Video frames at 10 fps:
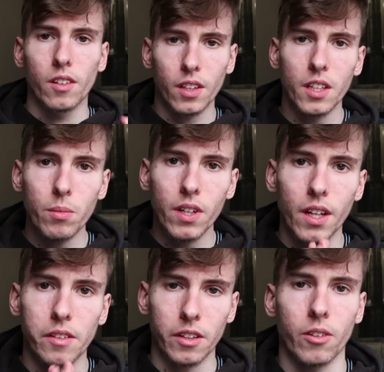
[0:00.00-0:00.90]

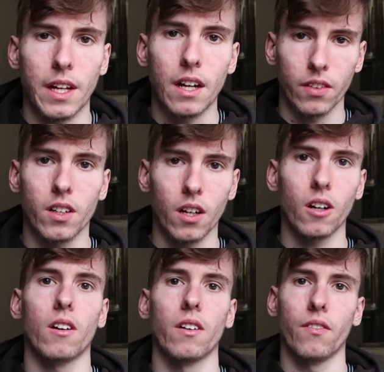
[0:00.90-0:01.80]
Seeming as I don't have a
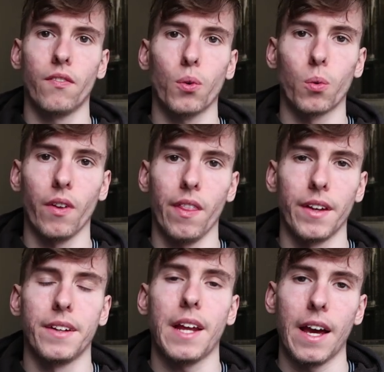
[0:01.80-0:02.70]
car for
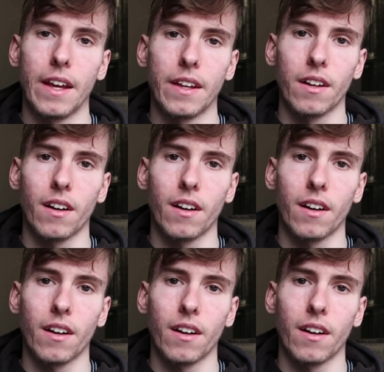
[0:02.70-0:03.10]
the day,